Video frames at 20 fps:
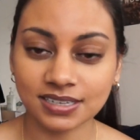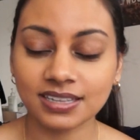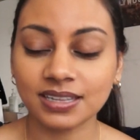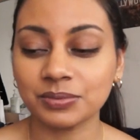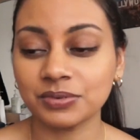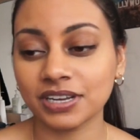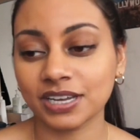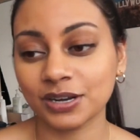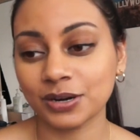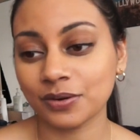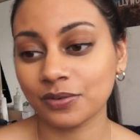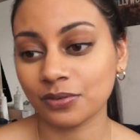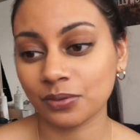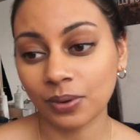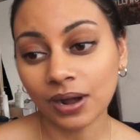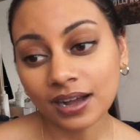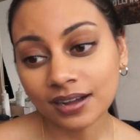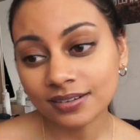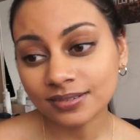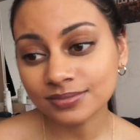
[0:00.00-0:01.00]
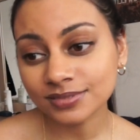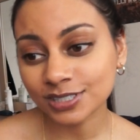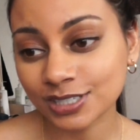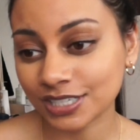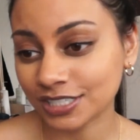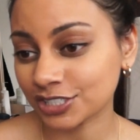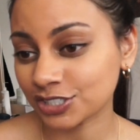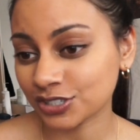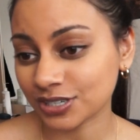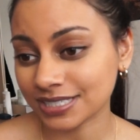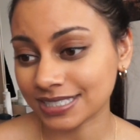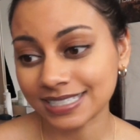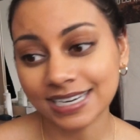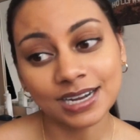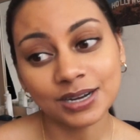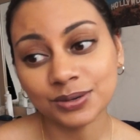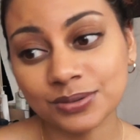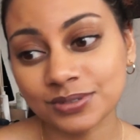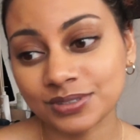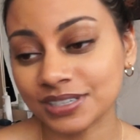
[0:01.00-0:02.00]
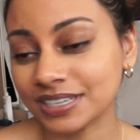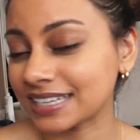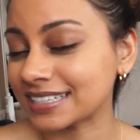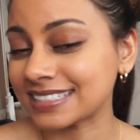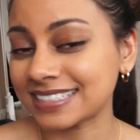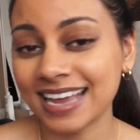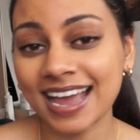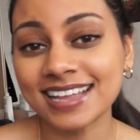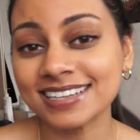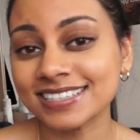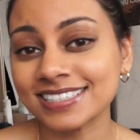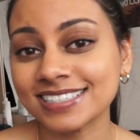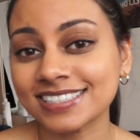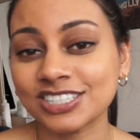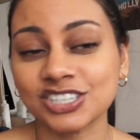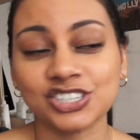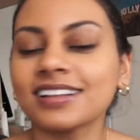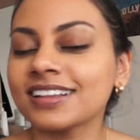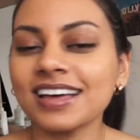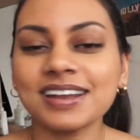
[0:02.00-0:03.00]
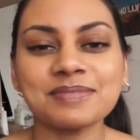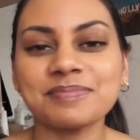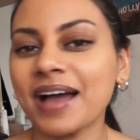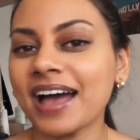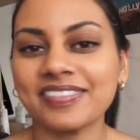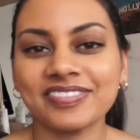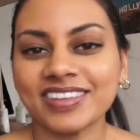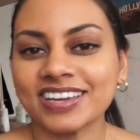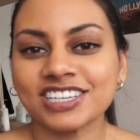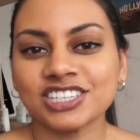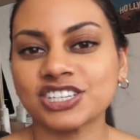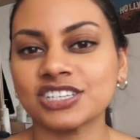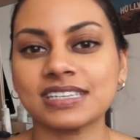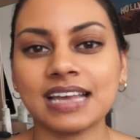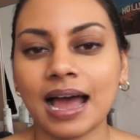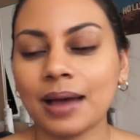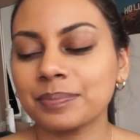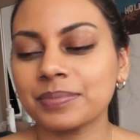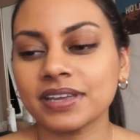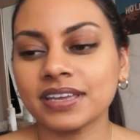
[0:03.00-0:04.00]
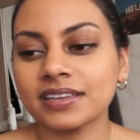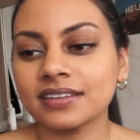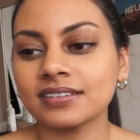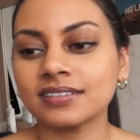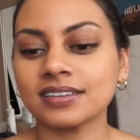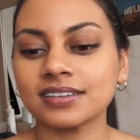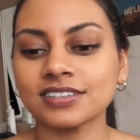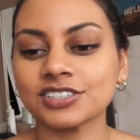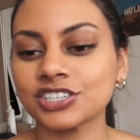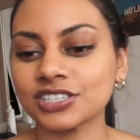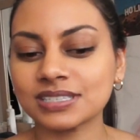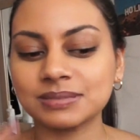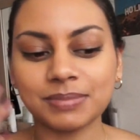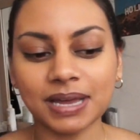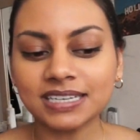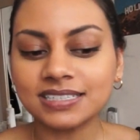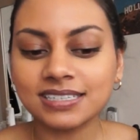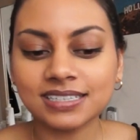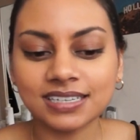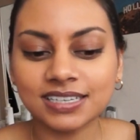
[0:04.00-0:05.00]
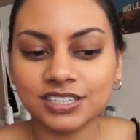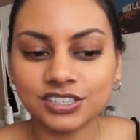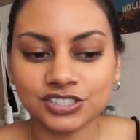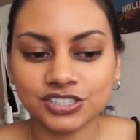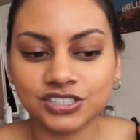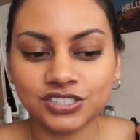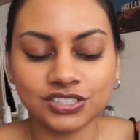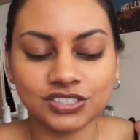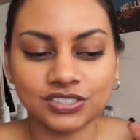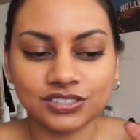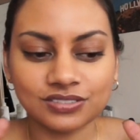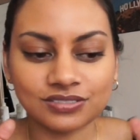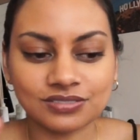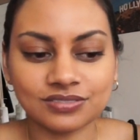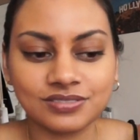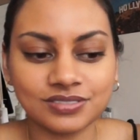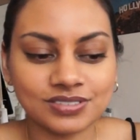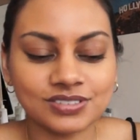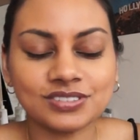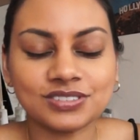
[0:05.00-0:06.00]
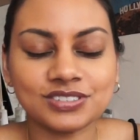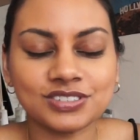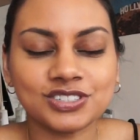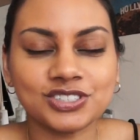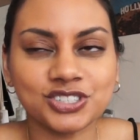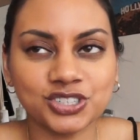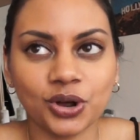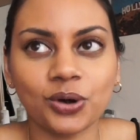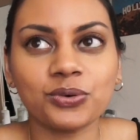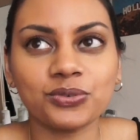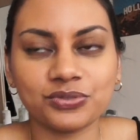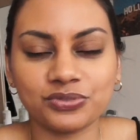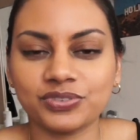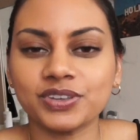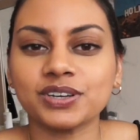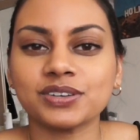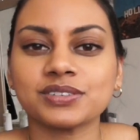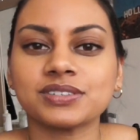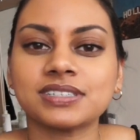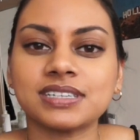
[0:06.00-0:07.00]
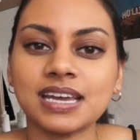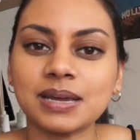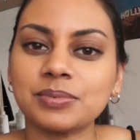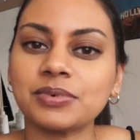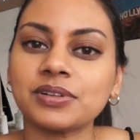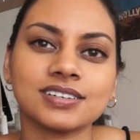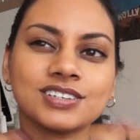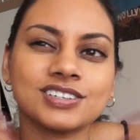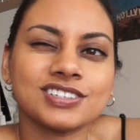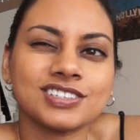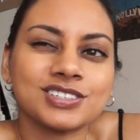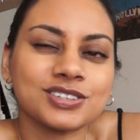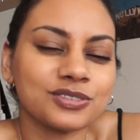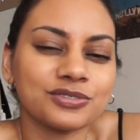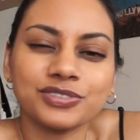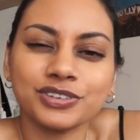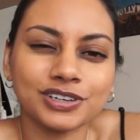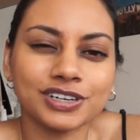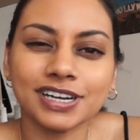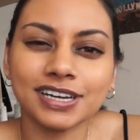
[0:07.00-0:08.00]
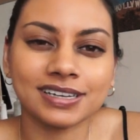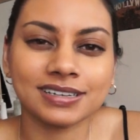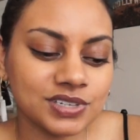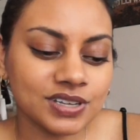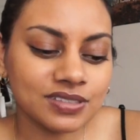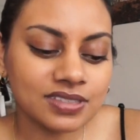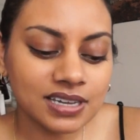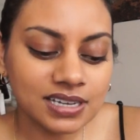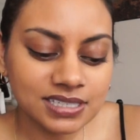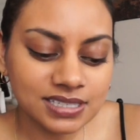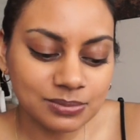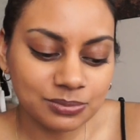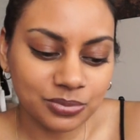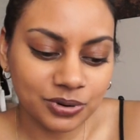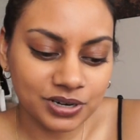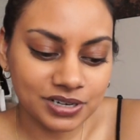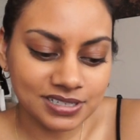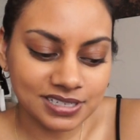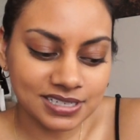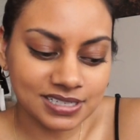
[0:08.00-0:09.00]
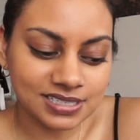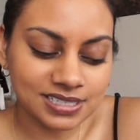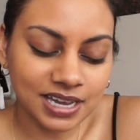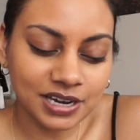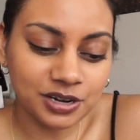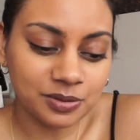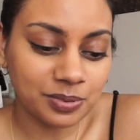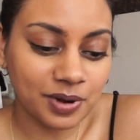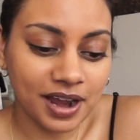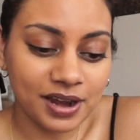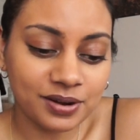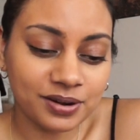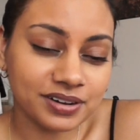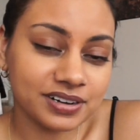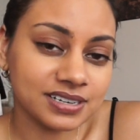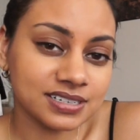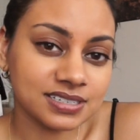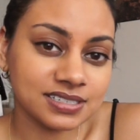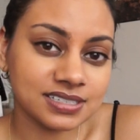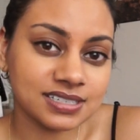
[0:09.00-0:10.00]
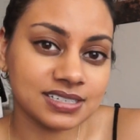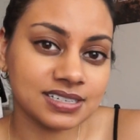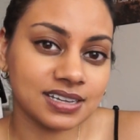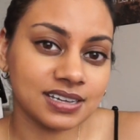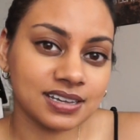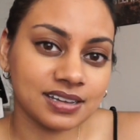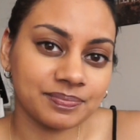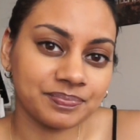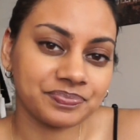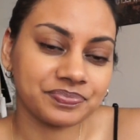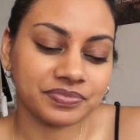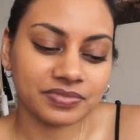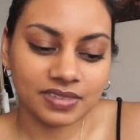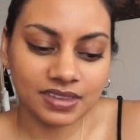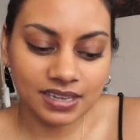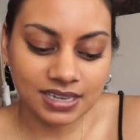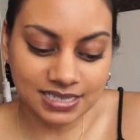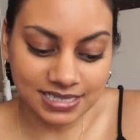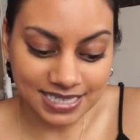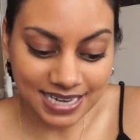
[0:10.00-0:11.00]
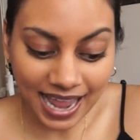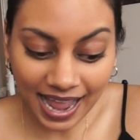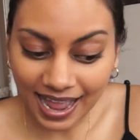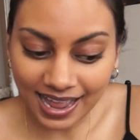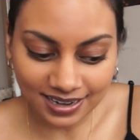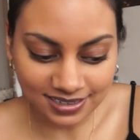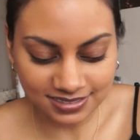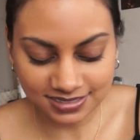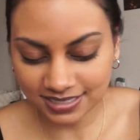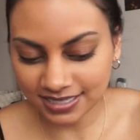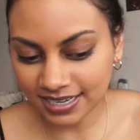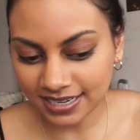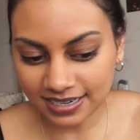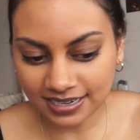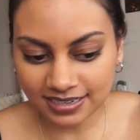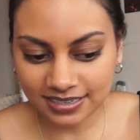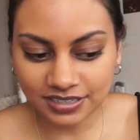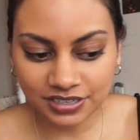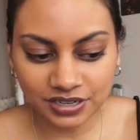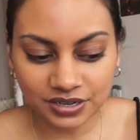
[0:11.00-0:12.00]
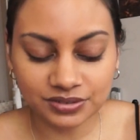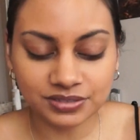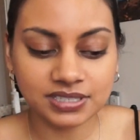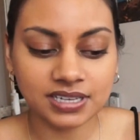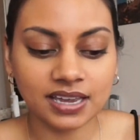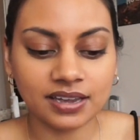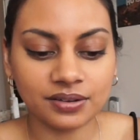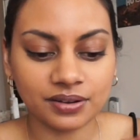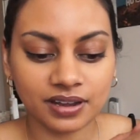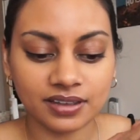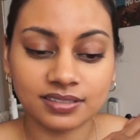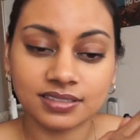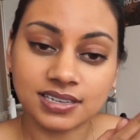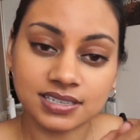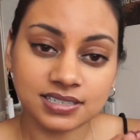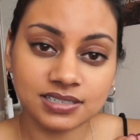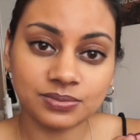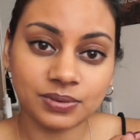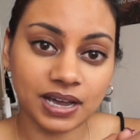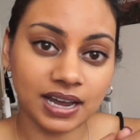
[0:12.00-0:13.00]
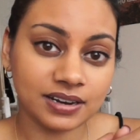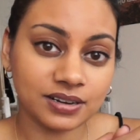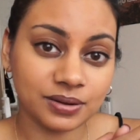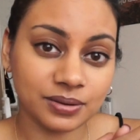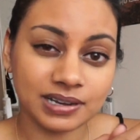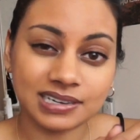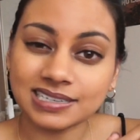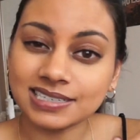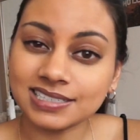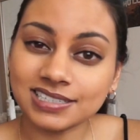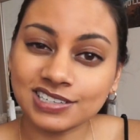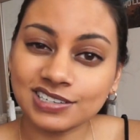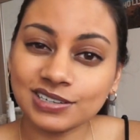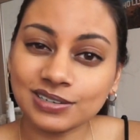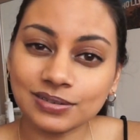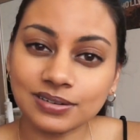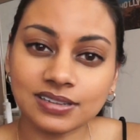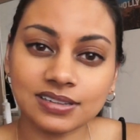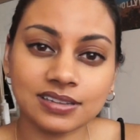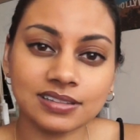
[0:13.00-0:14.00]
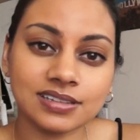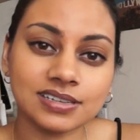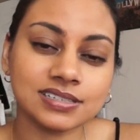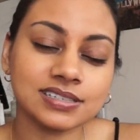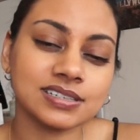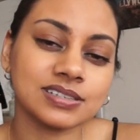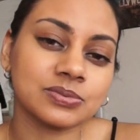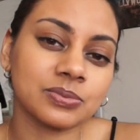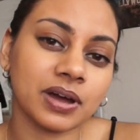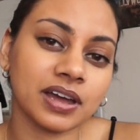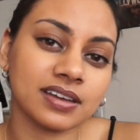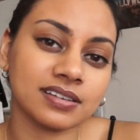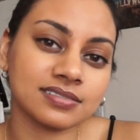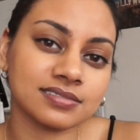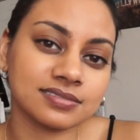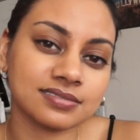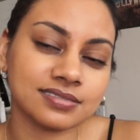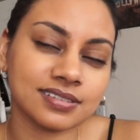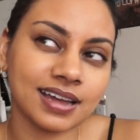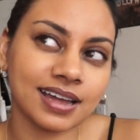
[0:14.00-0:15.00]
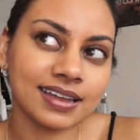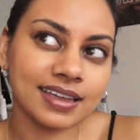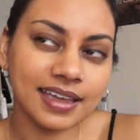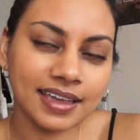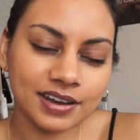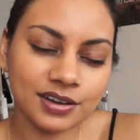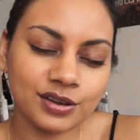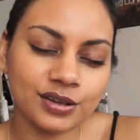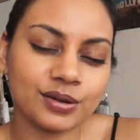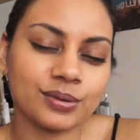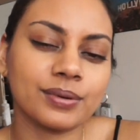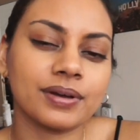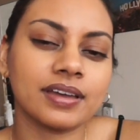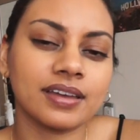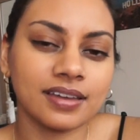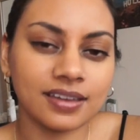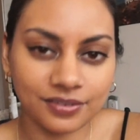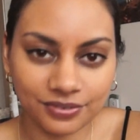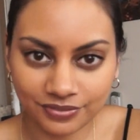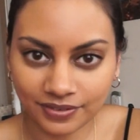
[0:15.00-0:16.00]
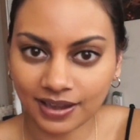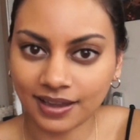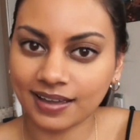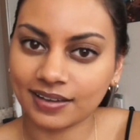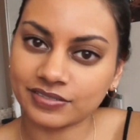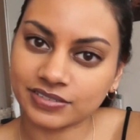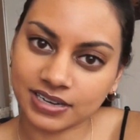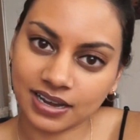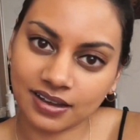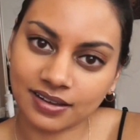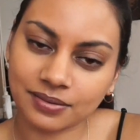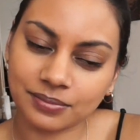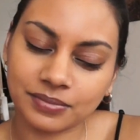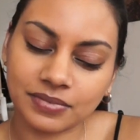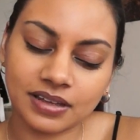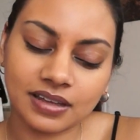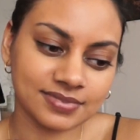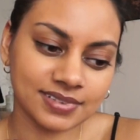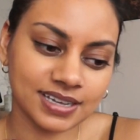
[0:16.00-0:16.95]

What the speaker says: And when you get overwhelmed, you get stressed out, you get tense. a lot of bad things just happen, and just mentally you just don't feel stable. You just don't feel good. So I think it's important to set your priorities intact. Like, you know, say, okay, this is what I know I need to do, and then this is what I can do if I have time.